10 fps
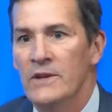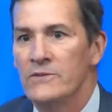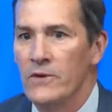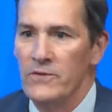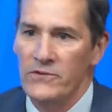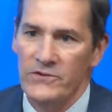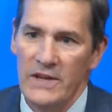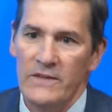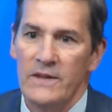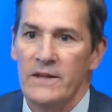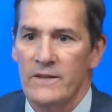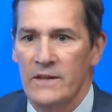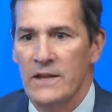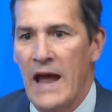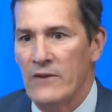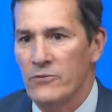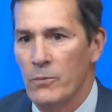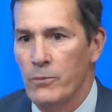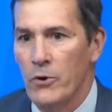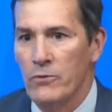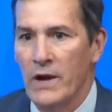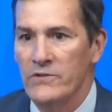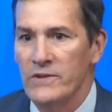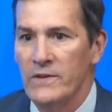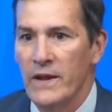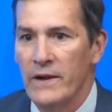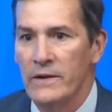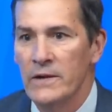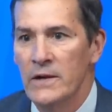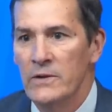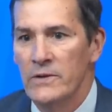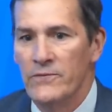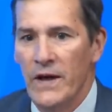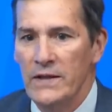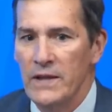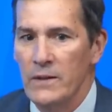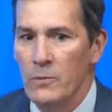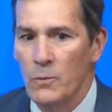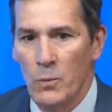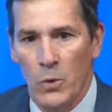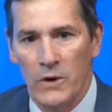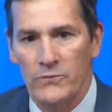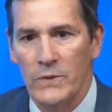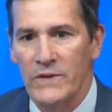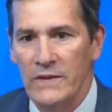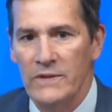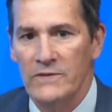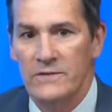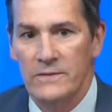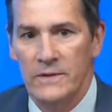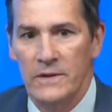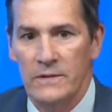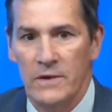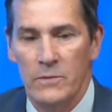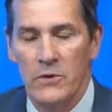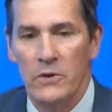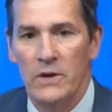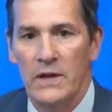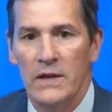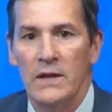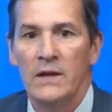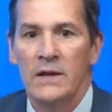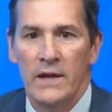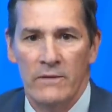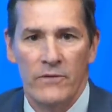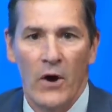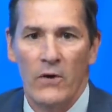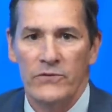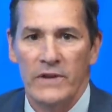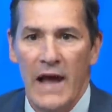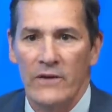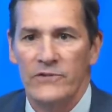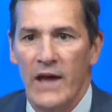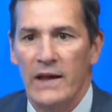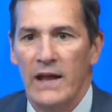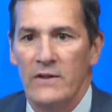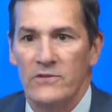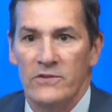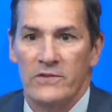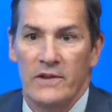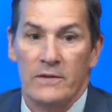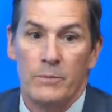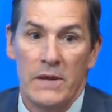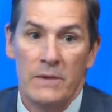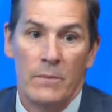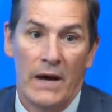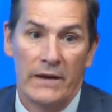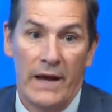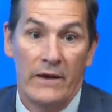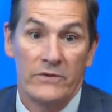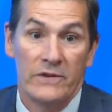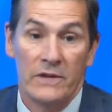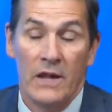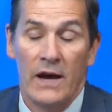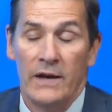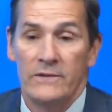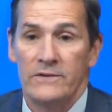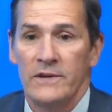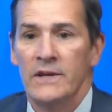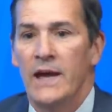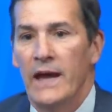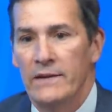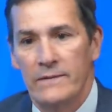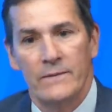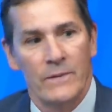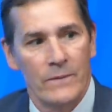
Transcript: So if you see the natural progression there, the funding works within the community, involves an outside agency, the Piedmont Housing Alliance, and